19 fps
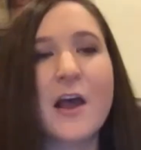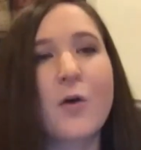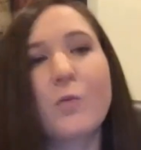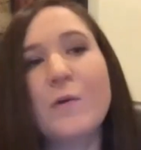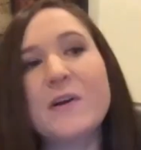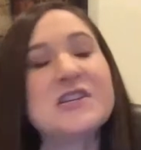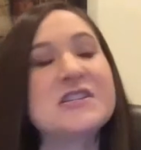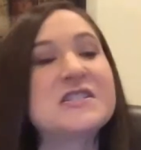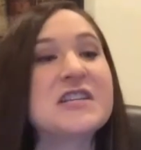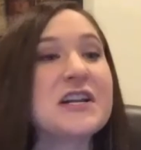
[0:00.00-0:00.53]

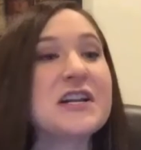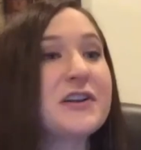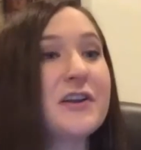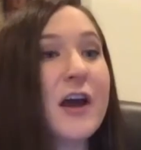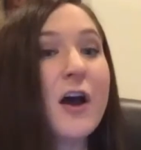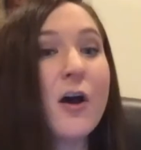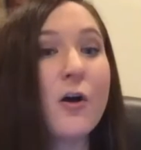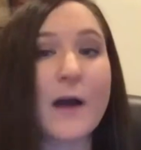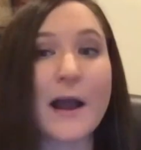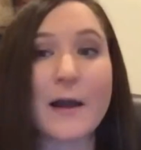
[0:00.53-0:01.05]
We just didn't
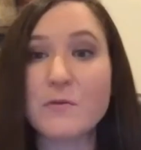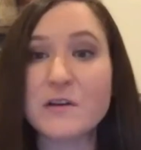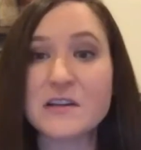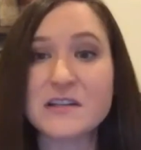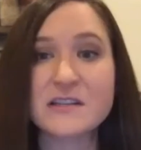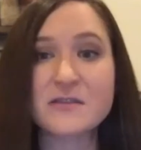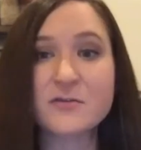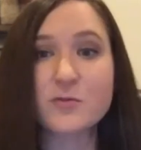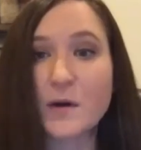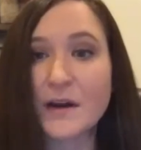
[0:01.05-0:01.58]
know. I
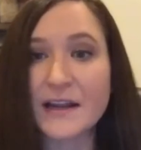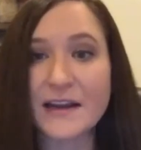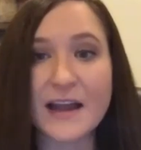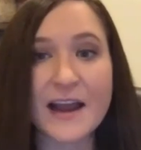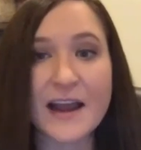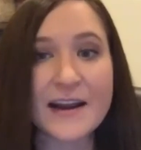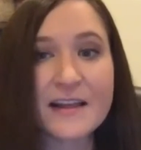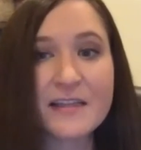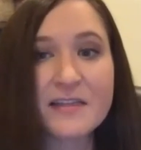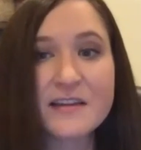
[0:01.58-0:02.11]
was
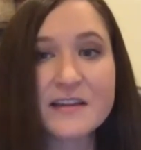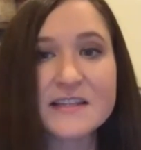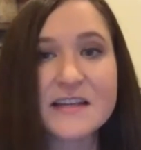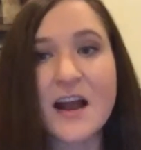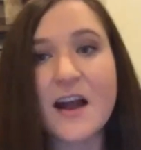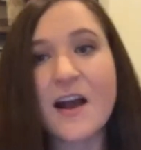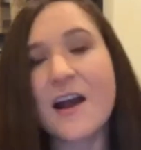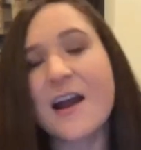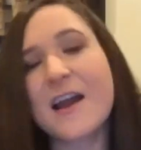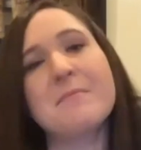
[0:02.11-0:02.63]
29 at the
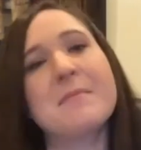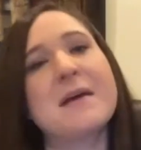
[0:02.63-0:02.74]
time.